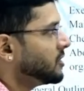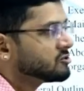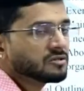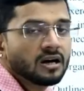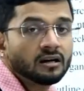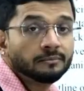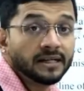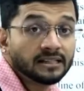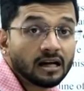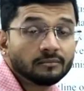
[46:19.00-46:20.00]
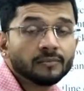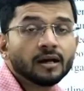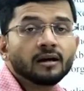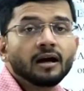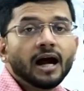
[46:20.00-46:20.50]
operations are being
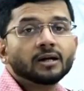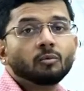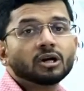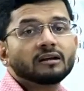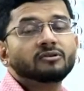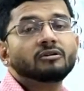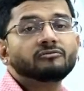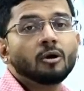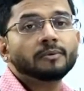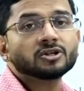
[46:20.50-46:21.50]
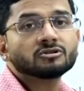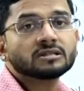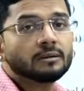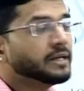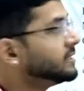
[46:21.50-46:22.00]
done and what level of
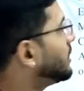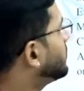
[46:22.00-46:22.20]
operations are